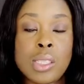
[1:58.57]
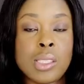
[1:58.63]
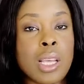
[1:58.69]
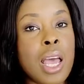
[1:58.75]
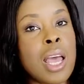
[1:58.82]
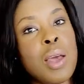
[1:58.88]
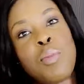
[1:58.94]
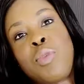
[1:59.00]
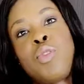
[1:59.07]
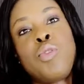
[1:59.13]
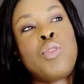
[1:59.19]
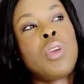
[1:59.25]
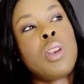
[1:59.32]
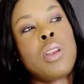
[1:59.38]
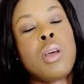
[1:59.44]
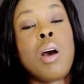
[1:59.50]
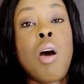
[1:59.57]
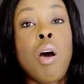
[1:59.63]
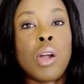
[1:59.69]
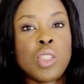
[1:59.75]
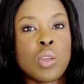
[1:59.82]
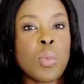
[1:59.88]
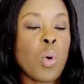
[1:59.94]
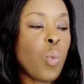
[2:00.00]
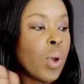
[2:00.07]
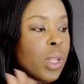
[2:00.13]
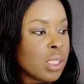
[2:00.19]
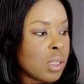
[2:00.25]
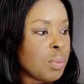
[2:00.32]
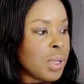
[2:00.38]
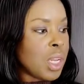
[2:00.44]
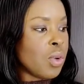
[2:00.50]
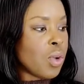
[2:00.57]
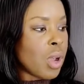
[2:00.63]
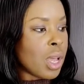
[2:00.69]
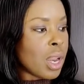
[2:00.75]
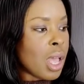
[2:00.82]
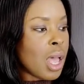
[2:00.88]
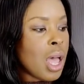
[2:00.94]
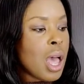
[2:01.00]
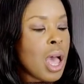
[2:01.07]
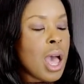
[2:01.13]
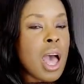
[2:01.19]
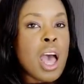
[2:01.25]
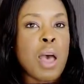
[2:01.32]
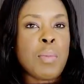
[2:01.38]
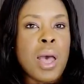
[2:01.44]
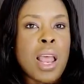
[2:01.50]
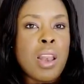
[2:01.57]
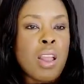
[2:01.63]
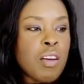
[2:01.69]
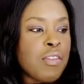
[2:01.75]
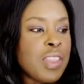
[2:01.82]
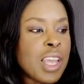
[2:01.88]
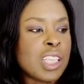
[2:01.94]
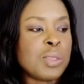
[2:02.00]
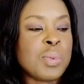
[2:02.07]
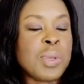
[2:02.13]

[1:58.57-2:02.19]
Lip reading: this during the autumn and winter period. I love this